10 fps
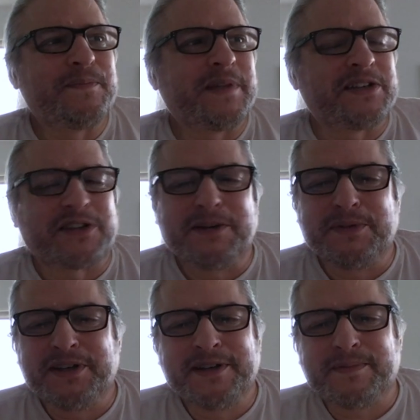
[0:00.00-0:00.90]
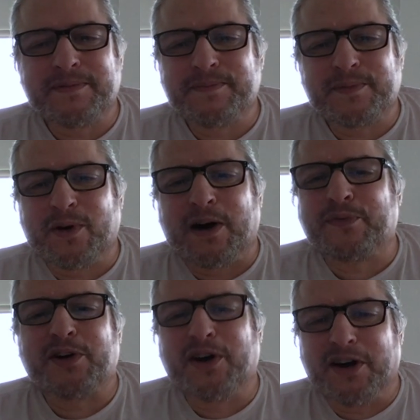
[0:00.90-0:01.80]
That's going to be off
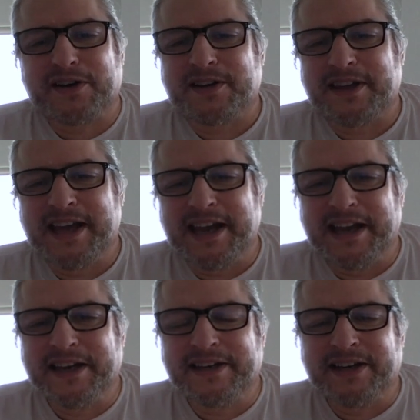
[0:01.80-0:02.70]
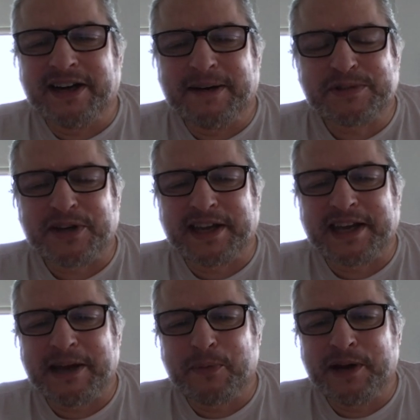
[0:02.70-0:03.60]
the hook, and um, so I
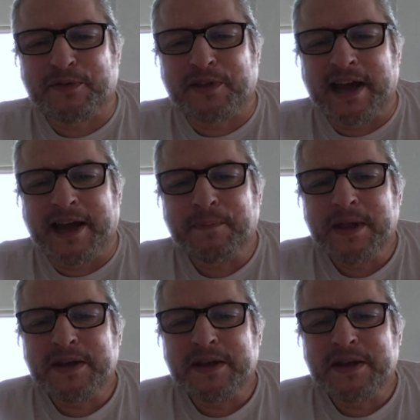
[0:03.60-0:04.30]
can't wait for that.